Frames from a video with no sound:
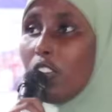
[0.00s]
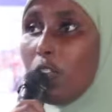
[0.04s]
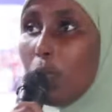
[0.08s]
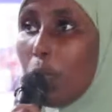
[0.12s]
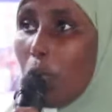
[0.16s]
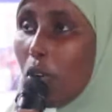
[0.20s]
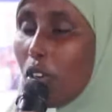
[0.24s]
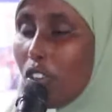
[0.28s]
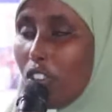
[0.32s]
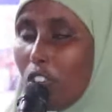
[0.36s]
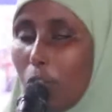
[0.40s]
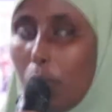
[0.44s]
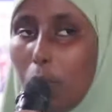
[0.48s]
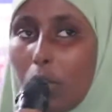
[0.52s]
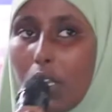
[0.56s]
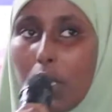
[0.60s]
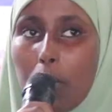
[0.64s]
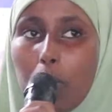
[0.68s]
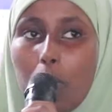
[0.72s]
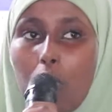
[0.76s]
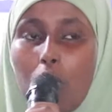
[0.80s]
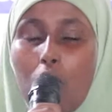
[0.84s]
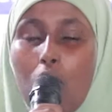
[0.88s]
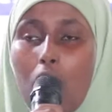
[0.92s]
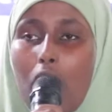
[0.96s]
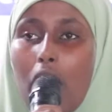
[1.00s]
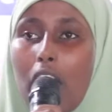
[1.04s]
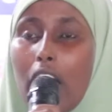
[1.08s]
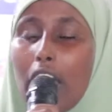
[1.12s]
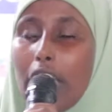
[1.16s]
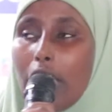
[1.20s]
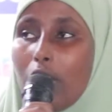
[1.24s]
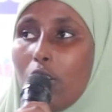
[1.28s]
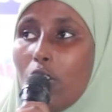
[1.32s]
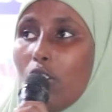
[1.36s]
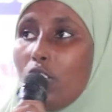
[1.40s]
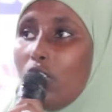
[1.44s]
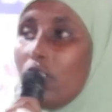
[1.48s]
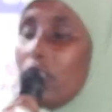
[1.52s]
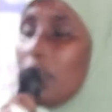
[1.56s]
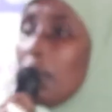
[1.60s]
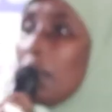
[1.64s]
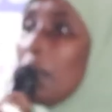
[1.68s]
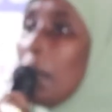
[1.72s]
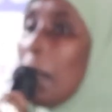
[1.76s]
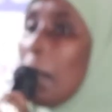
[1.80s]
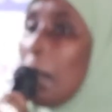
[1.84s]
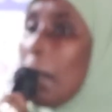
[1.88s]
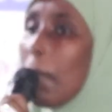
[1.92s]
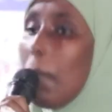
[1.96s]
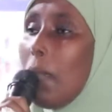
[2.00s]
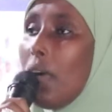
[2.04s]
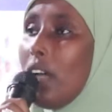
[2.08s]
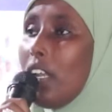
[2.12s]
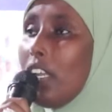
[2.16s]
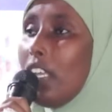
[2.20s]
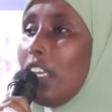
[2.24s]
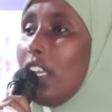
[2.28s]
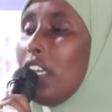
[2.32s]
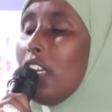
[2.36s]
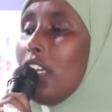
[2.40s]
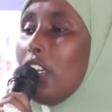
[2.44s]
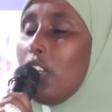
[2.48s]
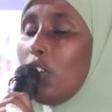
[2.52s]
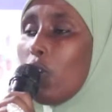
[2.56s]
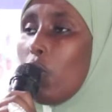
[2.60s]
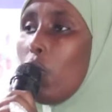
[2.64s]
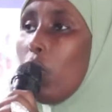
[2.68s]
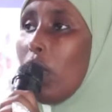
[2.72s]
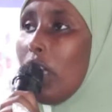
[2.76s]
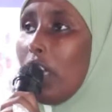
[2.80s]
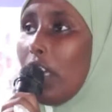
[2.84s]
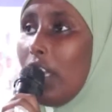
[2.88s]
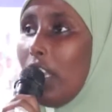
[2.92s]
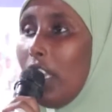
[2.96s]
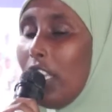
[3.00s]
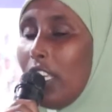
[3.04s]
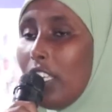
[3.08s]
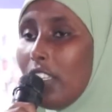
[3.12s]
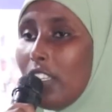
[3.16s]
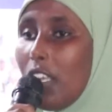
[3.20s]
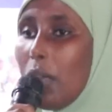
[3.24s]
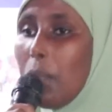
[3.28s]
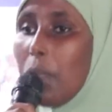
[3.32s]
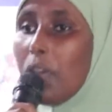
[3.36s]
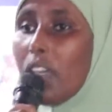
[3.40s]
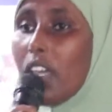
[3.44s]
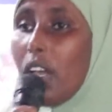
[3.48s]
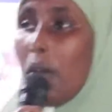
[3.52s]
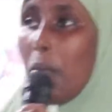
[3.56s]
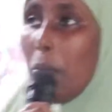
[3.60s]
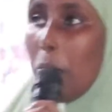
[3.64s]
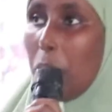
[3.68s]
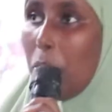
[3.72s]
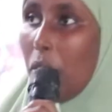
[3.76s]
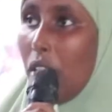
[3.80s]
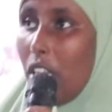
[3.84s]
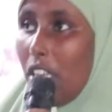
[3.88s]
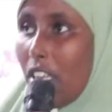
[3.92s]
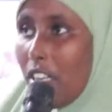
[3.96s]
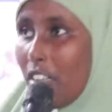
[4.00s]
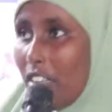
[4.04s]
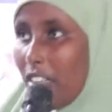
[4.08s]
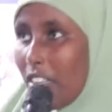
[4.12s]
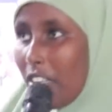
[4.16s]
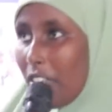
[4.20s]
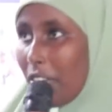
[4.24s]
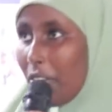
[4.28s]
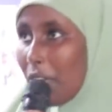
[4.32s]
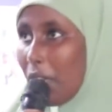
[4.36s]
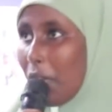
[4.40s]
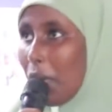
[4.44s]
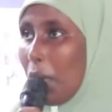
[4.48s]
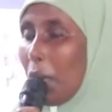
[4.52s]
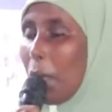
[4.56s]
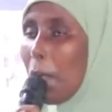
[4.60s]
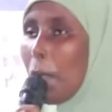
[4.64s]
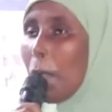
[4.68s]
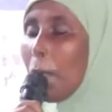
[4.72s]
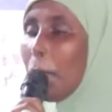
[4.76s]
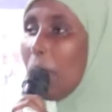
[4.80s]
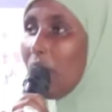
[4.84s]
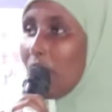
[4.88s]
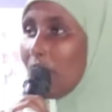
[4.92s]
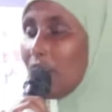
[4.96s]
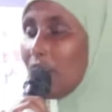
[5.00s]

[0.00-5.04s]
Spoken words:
fluent. And fluency has to do with the choice